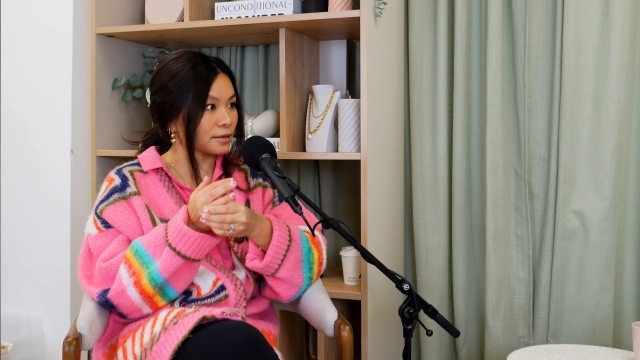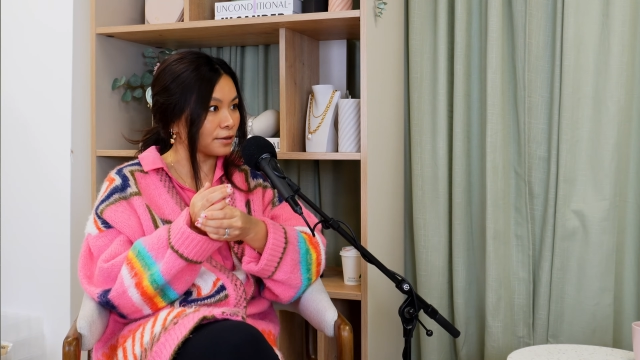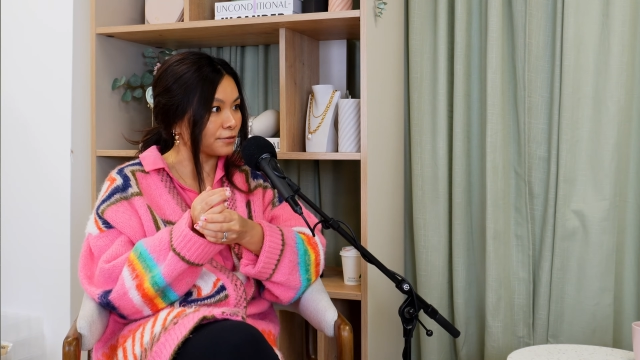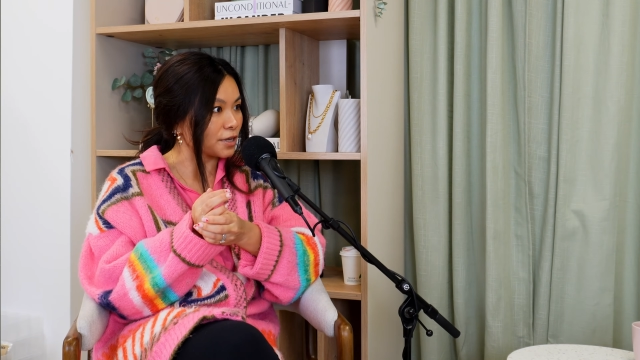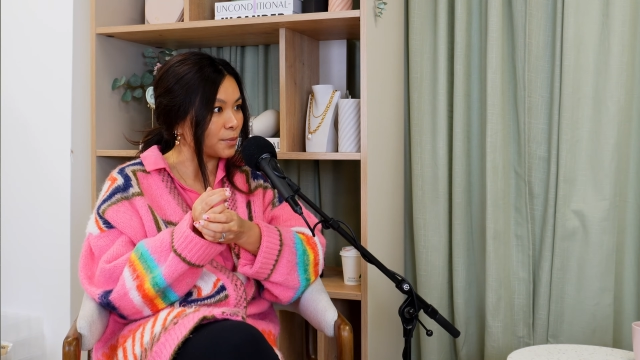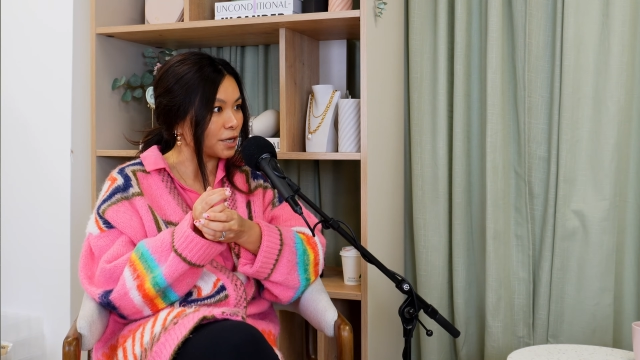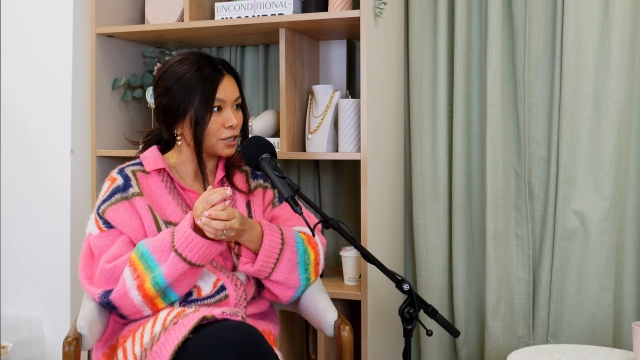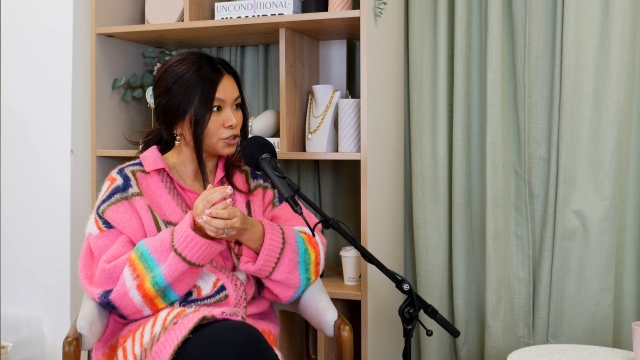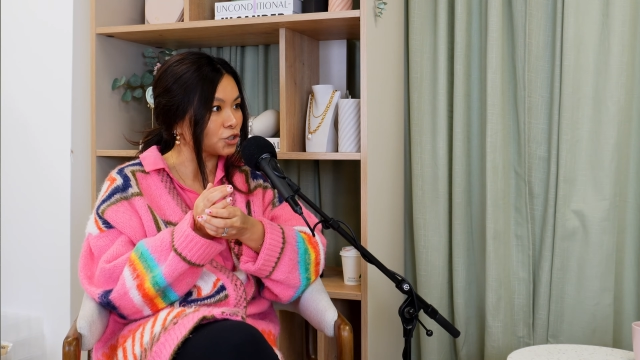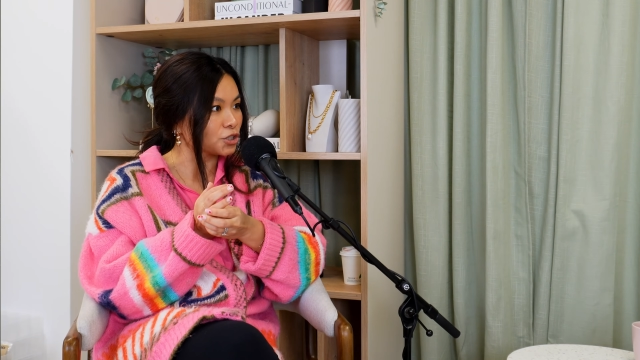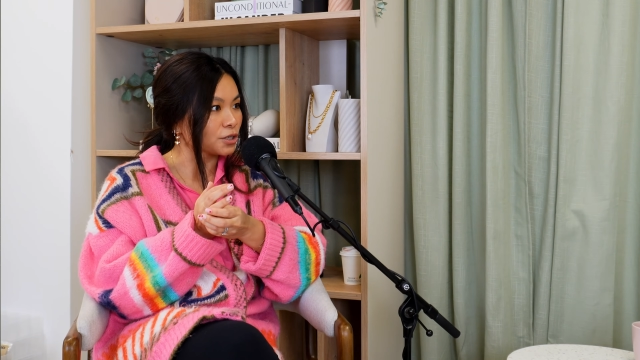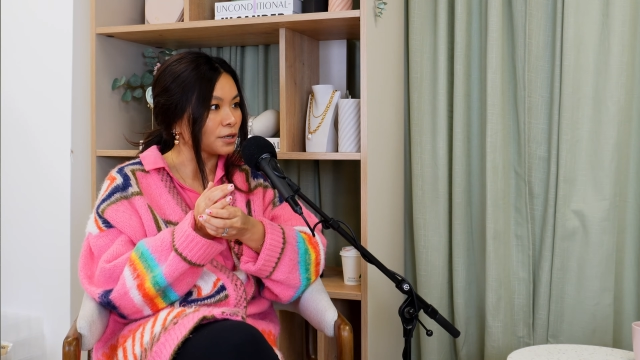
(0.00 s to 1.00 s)

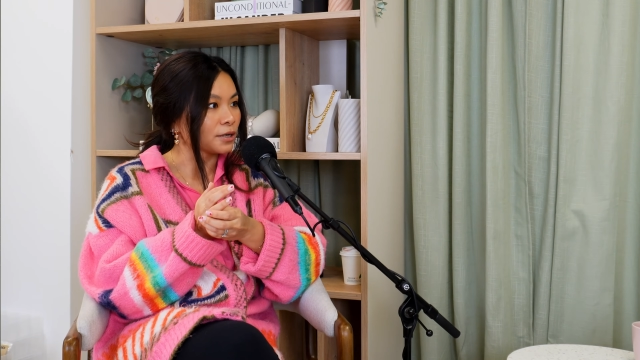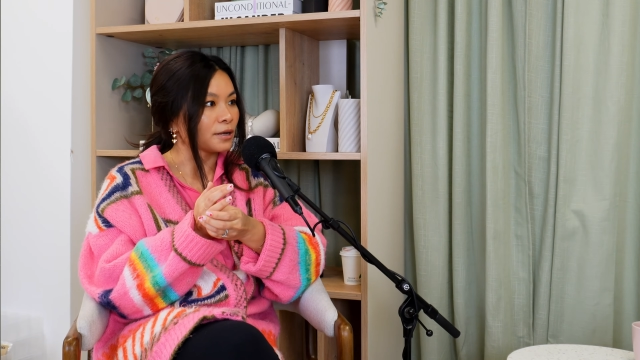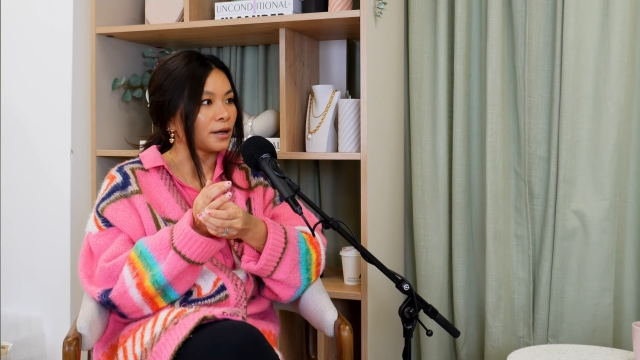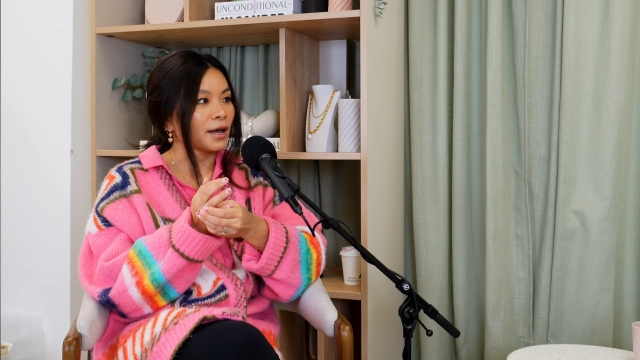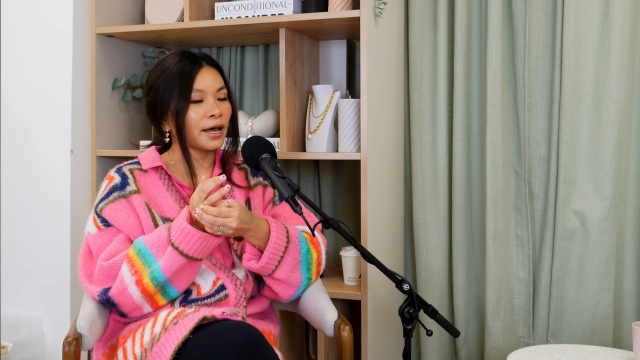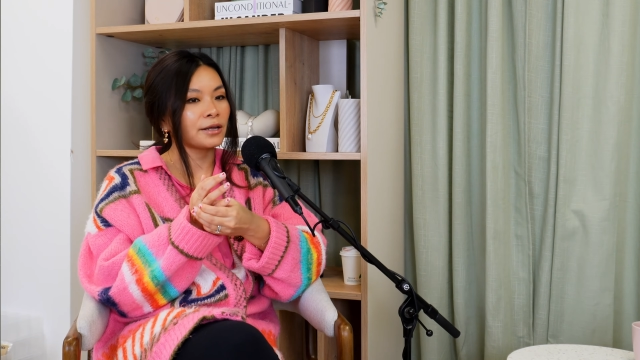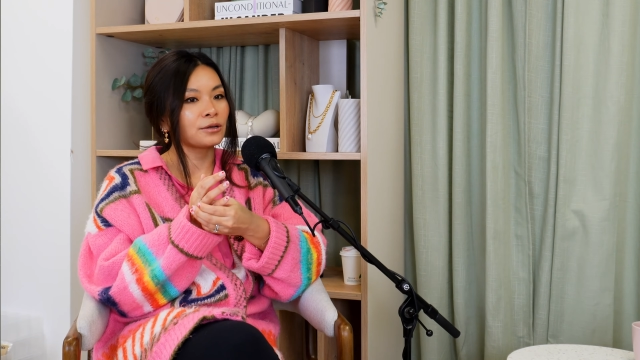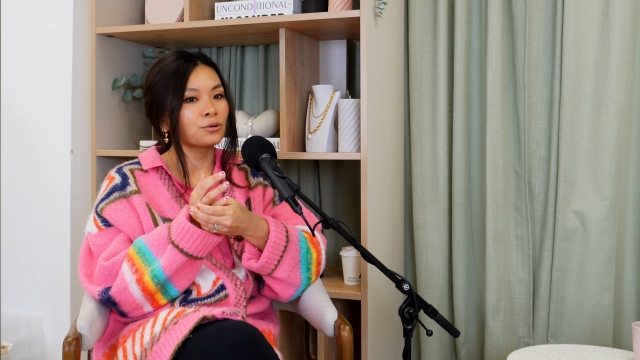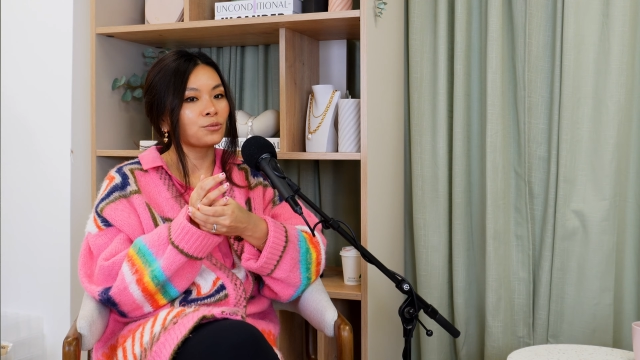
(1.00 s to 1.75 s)
LVMH. And